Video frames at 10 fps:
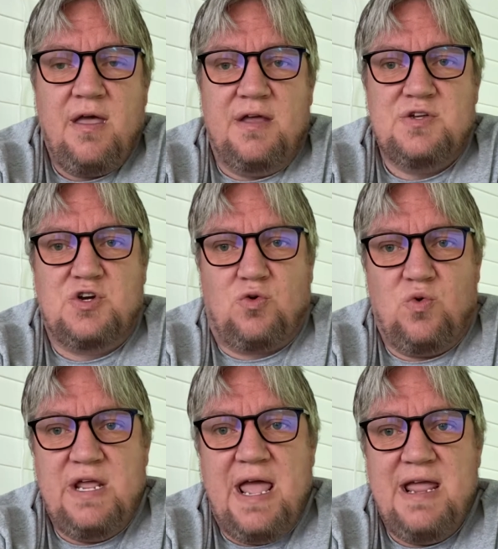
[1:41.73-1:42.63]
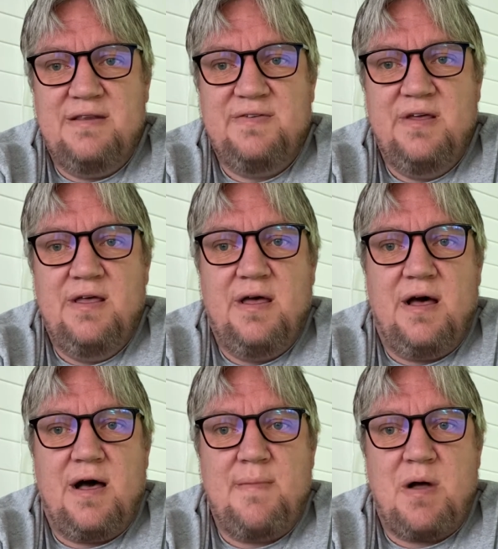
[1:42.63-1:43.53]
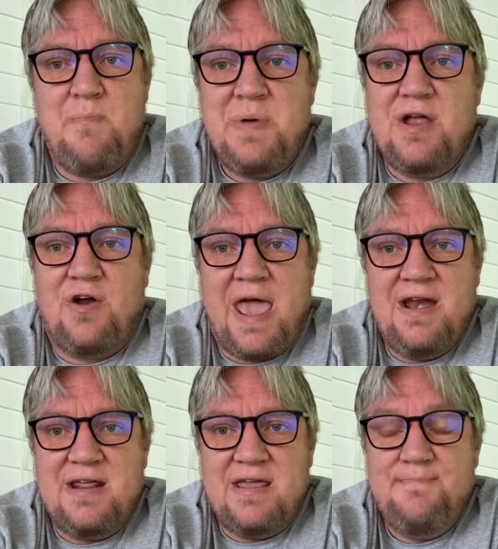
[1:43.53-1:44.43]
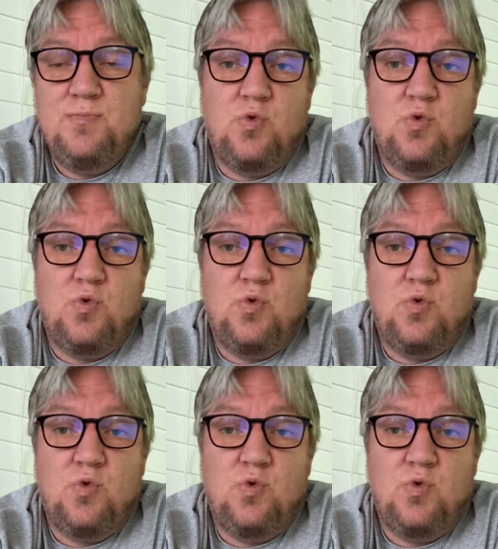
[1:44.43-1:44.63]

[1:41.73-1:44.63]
and to create a bigger entity